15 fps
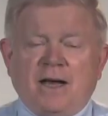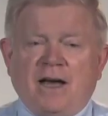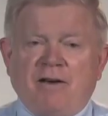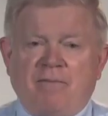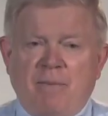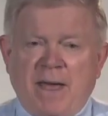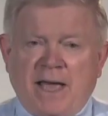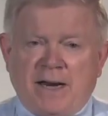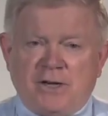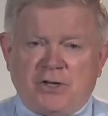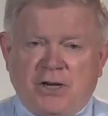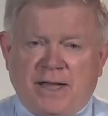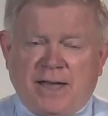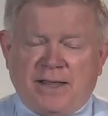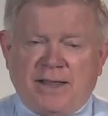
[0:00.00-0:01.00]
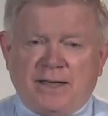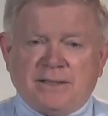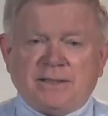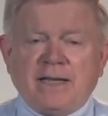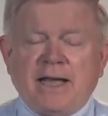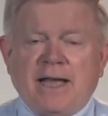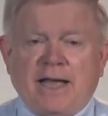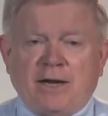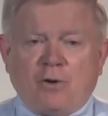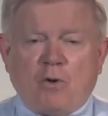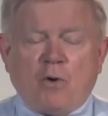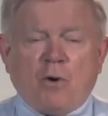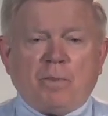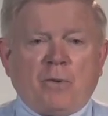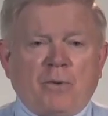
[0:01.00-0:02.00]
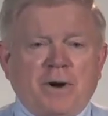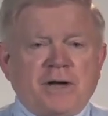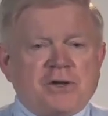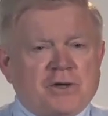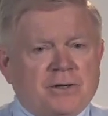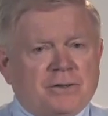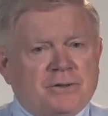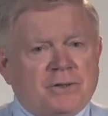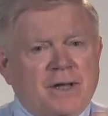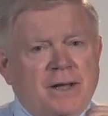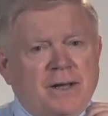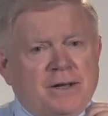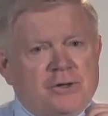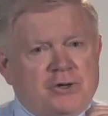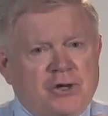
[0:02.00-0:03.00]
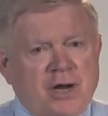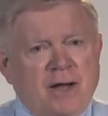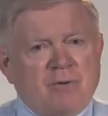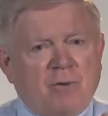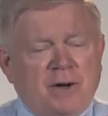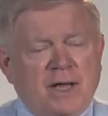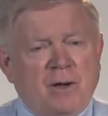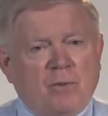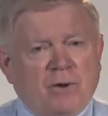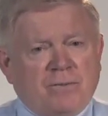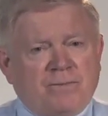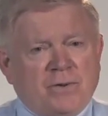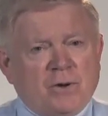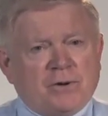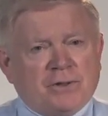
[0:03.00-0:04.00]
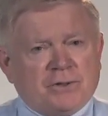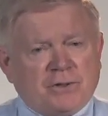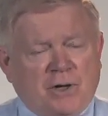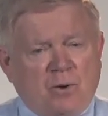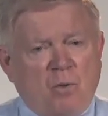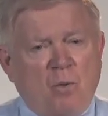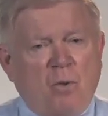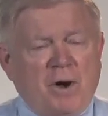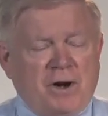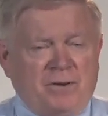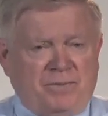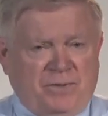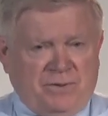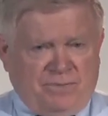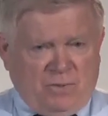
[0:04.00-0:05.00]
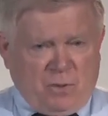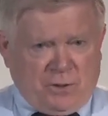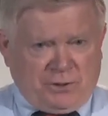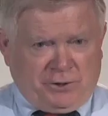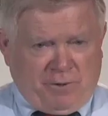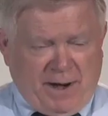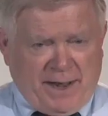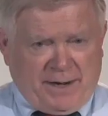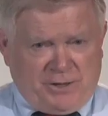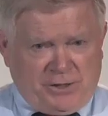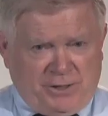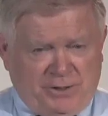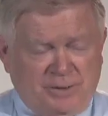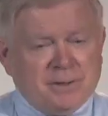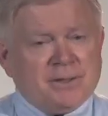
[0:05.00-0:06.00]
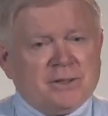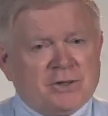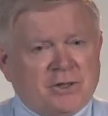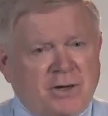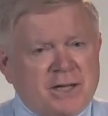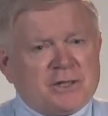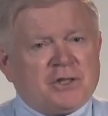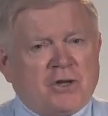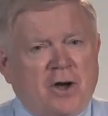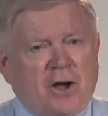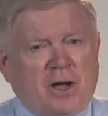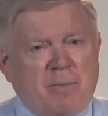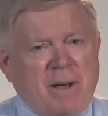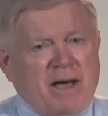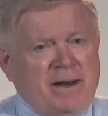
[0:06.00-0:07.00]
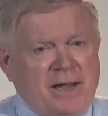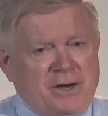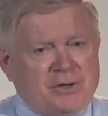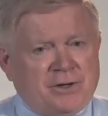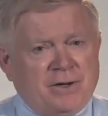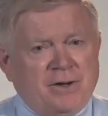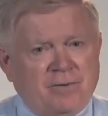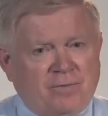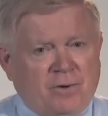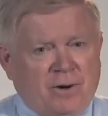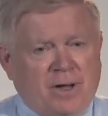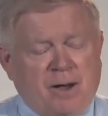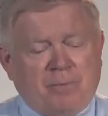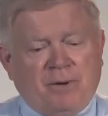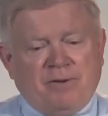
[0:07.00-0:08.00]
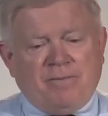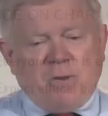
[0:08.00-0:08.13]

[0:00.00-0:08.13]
of managing ethics, and corporations generally will focus on one of the 4 strategies. So let's talk about each for a couple of